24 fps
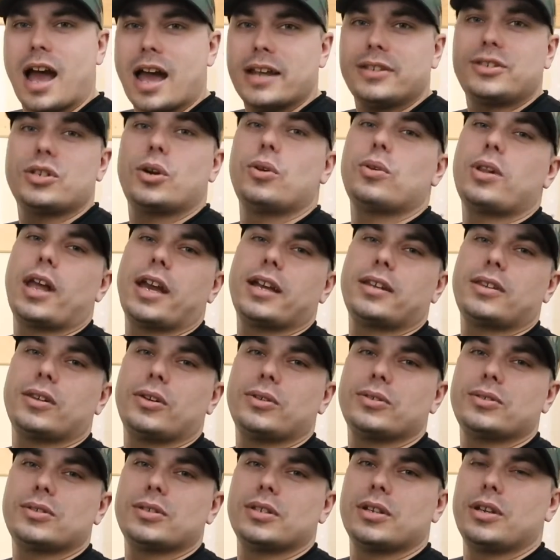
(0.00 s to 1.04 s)
I don't like
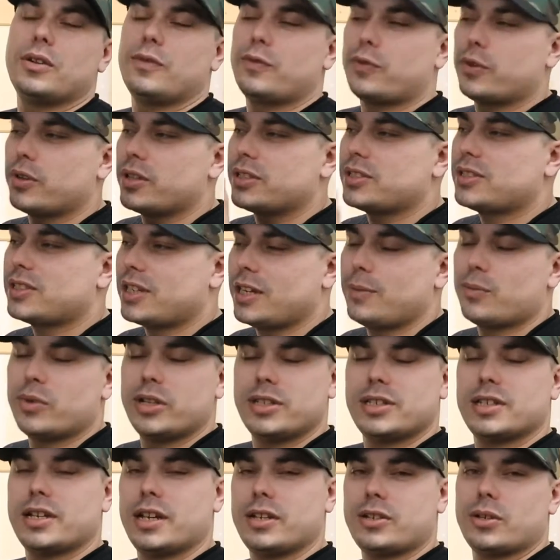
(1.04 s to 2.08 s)
those for the same
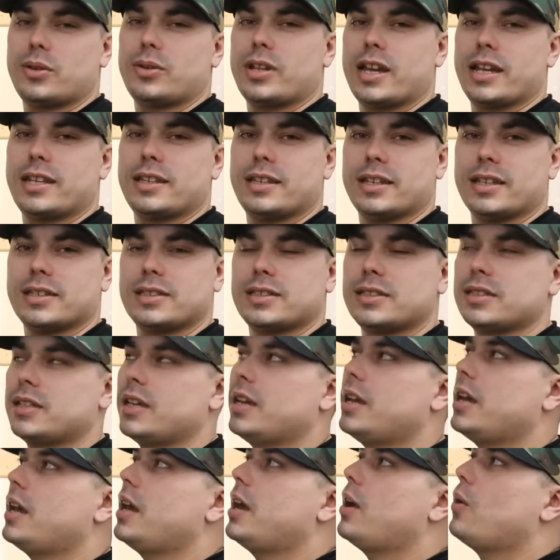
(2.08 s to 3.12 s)
reason I don't like this.